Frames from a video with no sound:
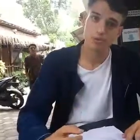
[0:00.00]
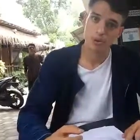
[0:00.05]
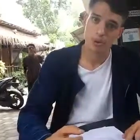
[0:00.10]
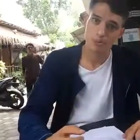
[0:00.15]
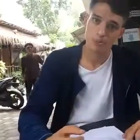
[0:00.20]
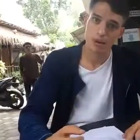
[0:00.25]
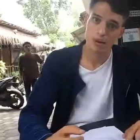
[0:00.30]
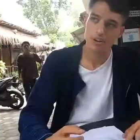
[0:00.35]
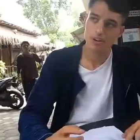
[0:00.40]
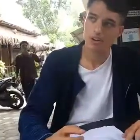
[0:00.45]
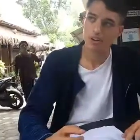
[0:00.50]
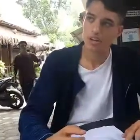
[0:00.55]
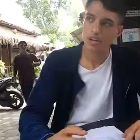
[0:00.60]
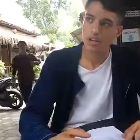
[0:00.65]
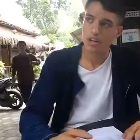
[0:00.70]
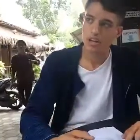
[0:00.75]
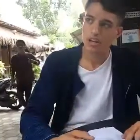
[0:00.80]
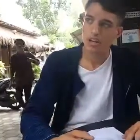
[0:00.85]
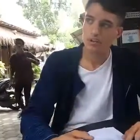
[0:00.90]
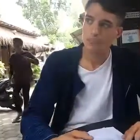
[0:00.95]
more
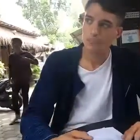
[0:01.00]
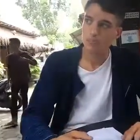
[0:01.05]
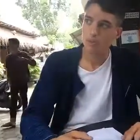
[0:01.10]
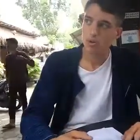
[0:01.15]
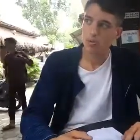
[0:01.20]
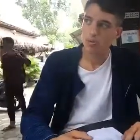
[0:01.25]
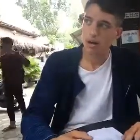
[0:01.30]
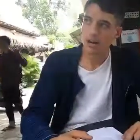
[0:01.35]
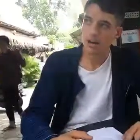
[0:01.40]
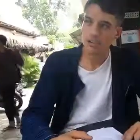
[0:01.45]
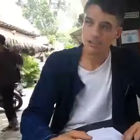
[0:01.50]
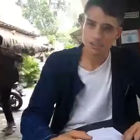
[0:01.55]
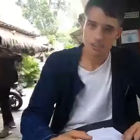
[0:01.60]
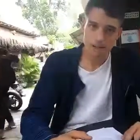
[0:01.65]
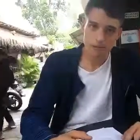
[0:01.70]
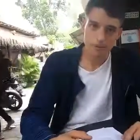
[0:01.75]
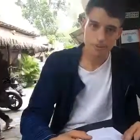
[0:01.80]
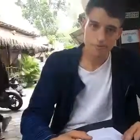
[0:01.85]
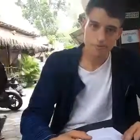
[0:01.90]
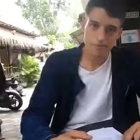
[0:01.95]
about
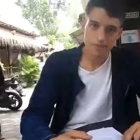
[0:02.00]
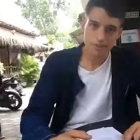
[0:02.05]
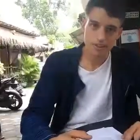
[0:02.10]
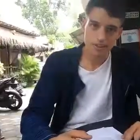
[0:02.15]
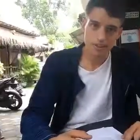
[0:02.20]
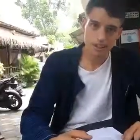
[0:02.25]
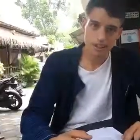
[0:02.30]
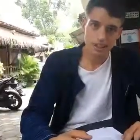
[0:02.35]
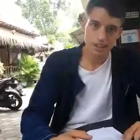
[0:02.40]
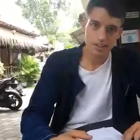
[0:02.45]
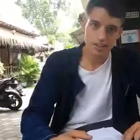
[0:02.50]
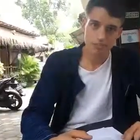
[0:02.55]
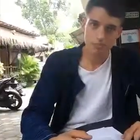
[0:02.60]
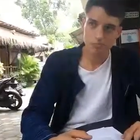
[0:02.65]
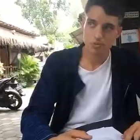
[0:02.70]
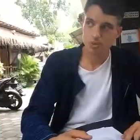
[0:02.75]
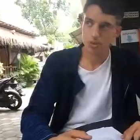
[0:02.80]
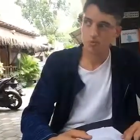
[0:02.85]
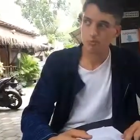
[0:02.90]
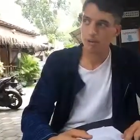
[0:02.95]
Islam and
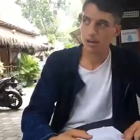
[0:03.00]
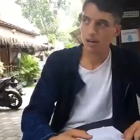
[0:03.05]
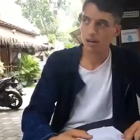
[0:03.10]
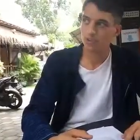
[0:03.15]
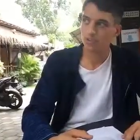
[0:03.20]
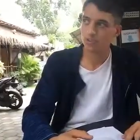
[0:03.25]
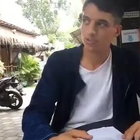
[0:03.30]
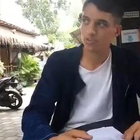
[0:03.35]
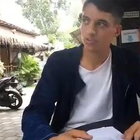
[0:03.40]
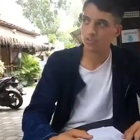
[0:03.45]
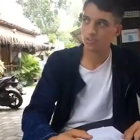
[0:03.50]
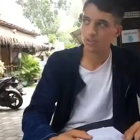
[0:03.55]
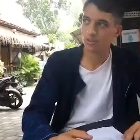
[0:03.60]
more about